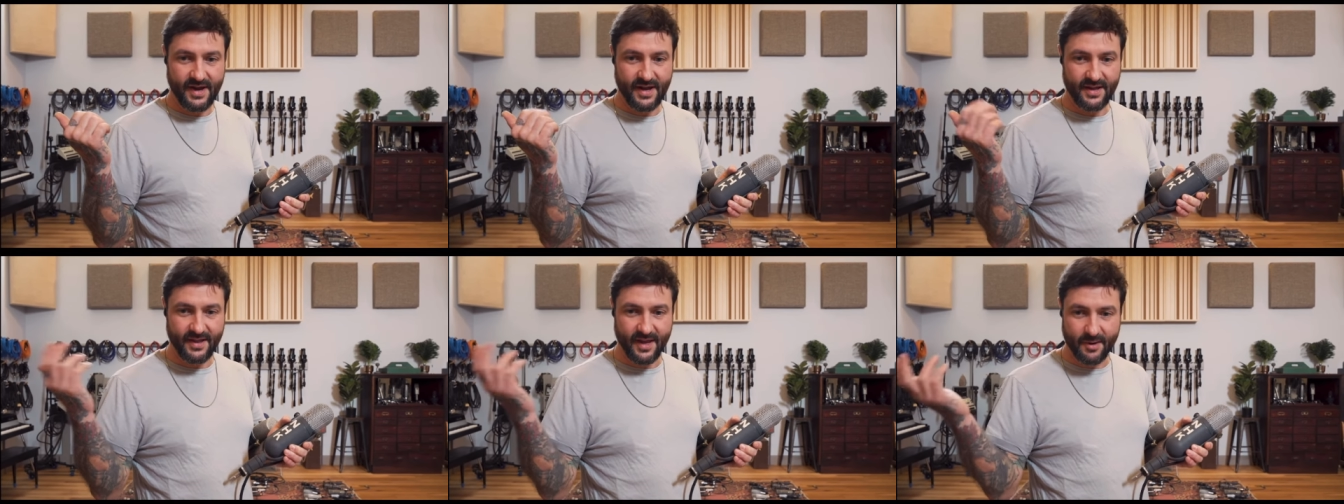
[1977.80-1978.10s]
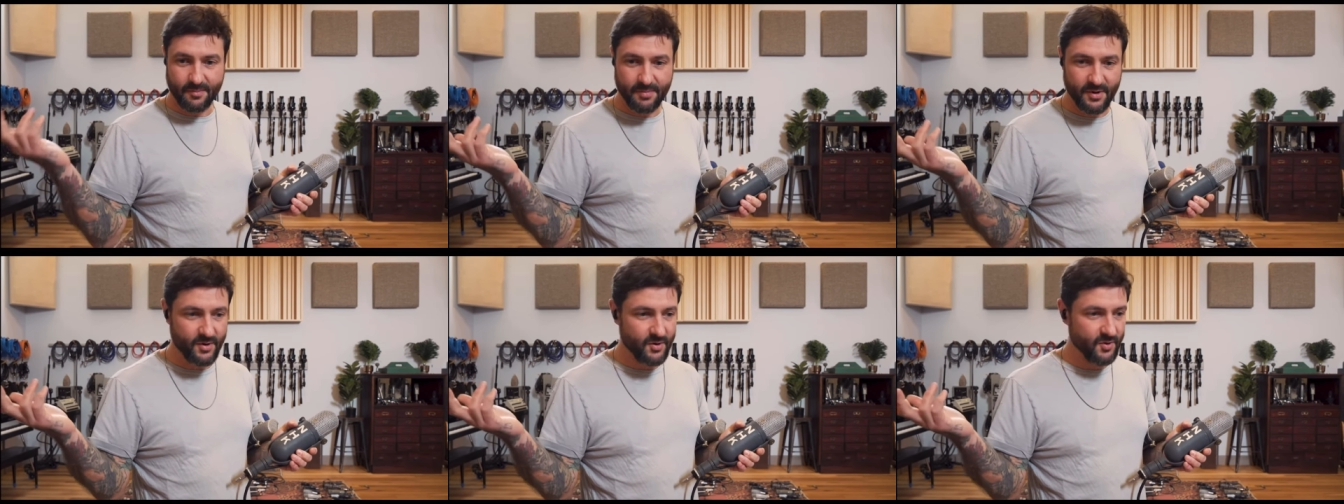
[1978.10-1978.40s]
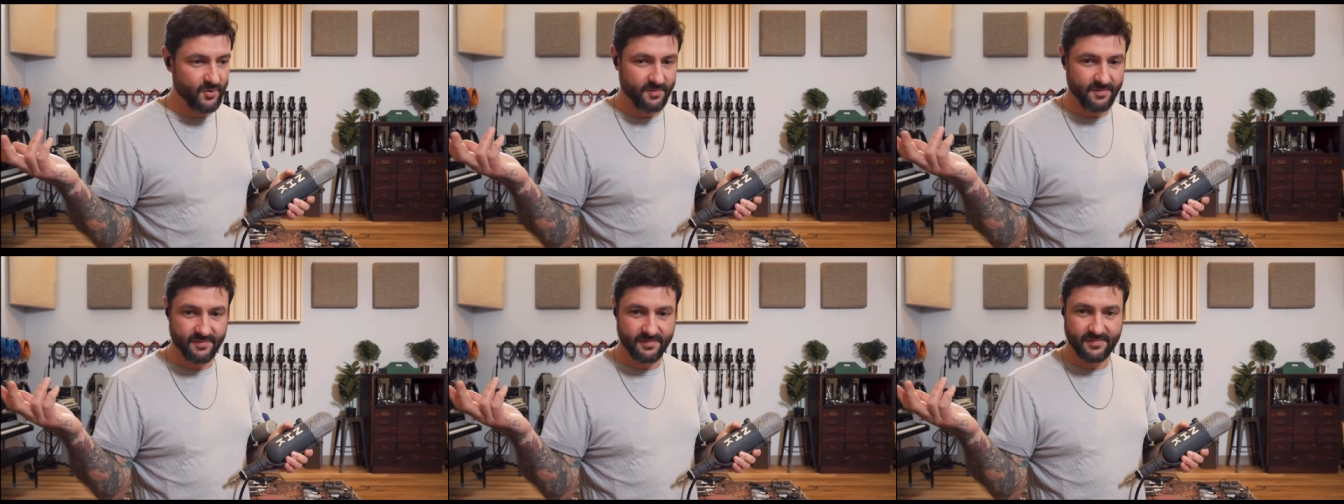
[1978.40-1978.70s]
and like
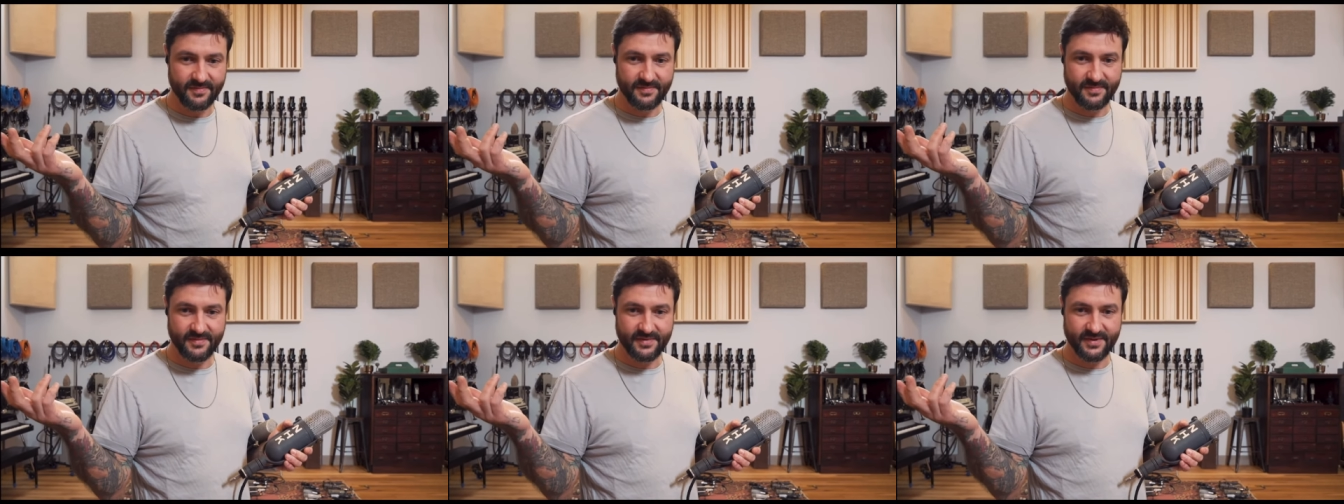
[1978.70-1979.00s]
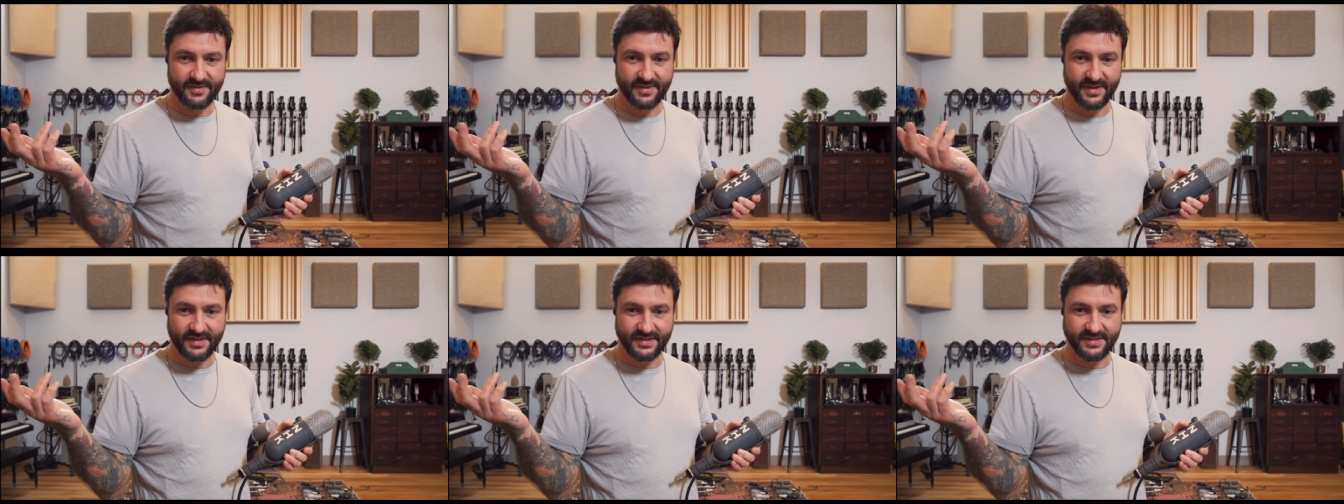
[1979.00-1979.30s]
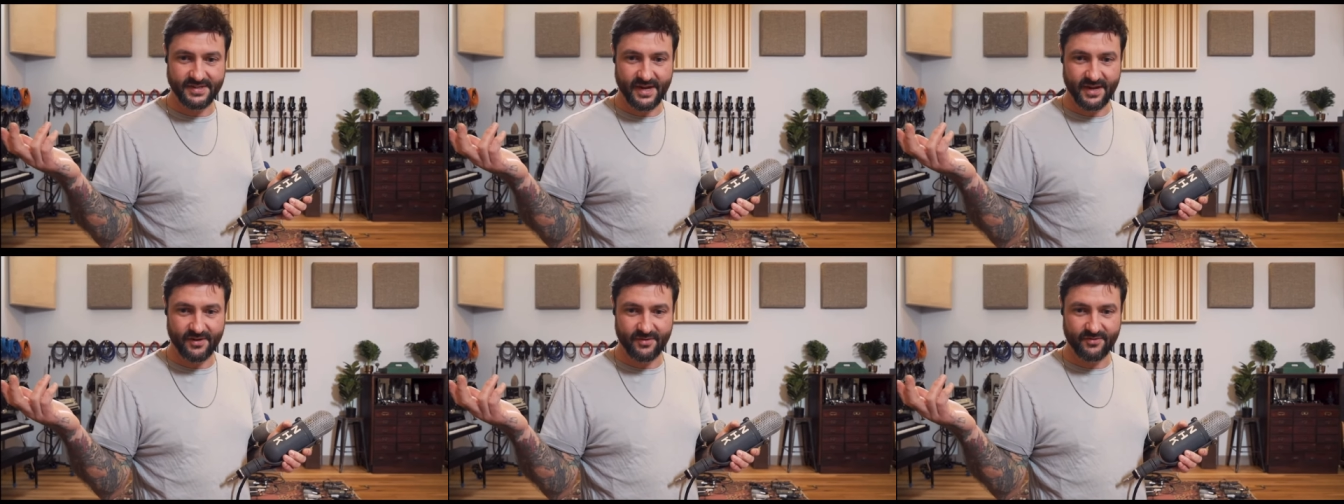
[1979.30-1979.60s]
boom, the thing
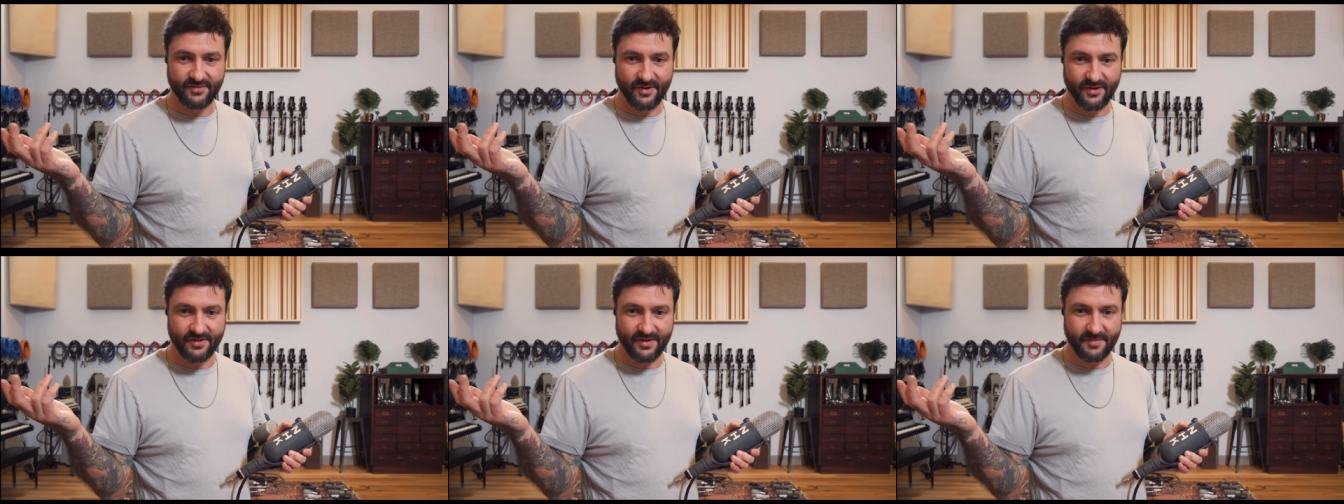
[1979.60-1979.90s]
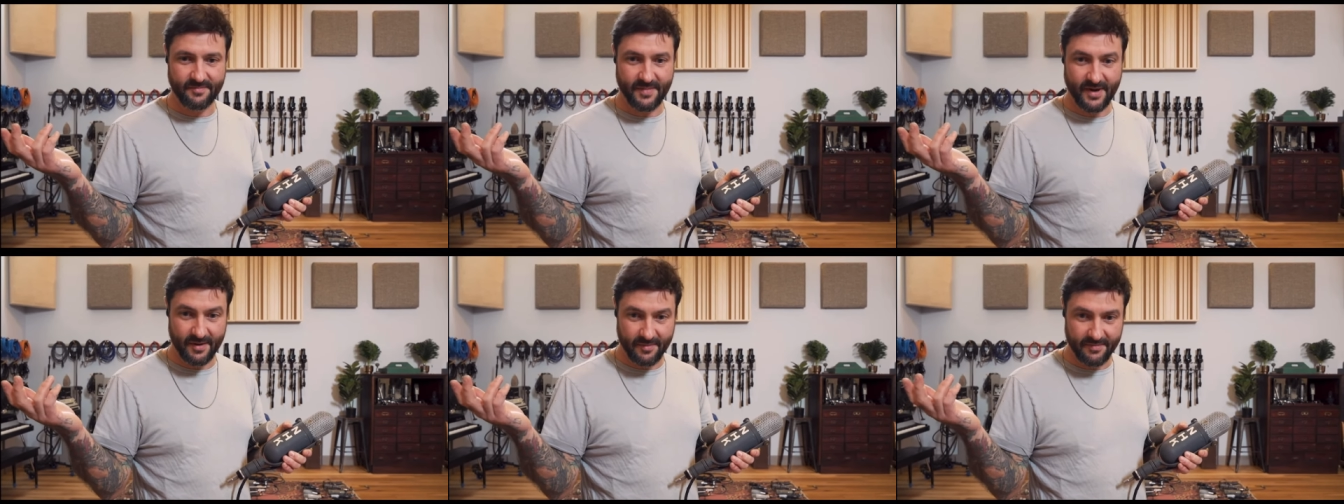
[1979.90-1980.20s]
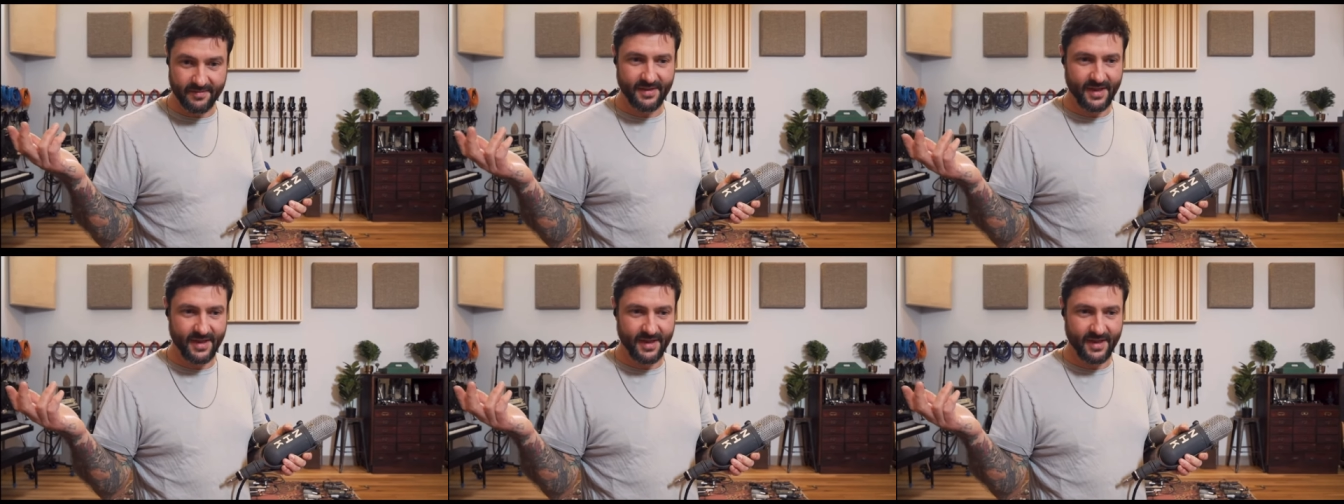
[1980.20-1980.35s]
sounds um, uh,